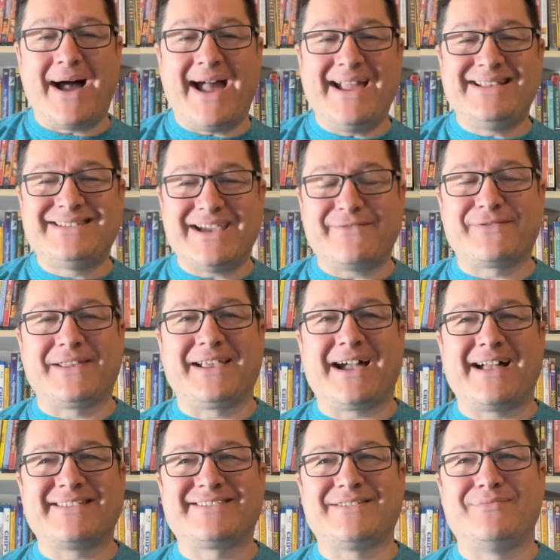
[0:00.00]
I definitely
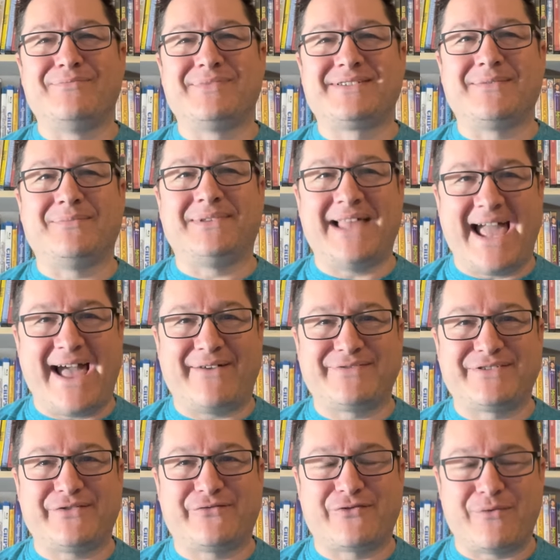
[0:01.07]
got some some
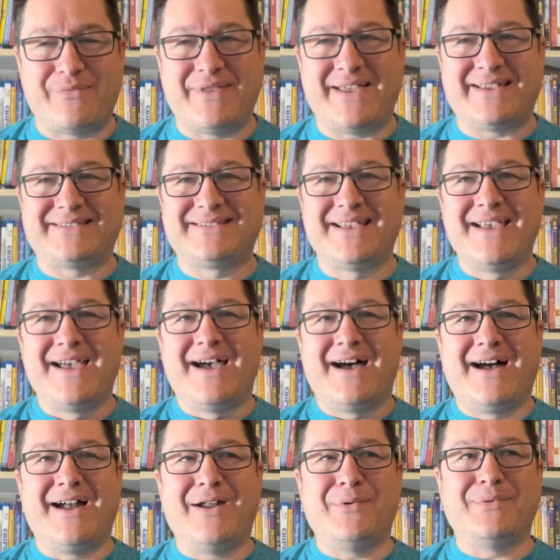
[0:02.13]
laughs from this.
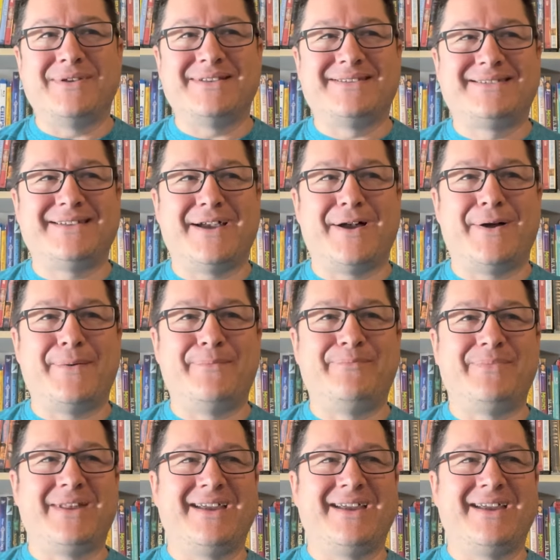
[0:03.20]
I was um,